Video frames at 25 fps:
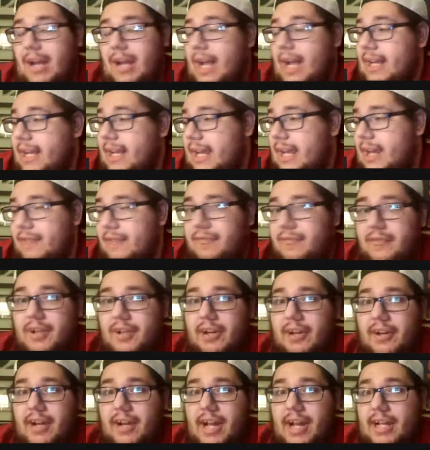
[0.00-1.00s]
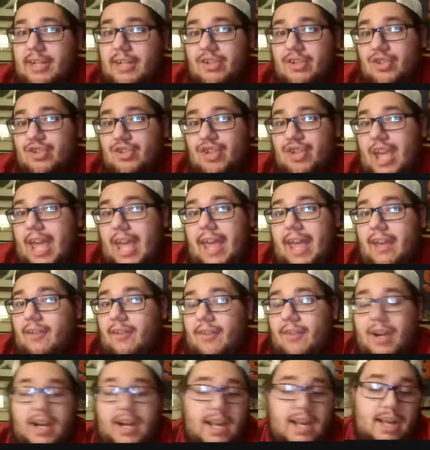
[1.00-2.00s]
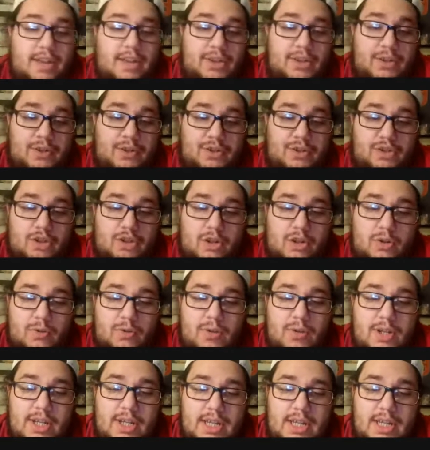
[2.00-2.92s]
I can't figure it. I just can't right now. There is no.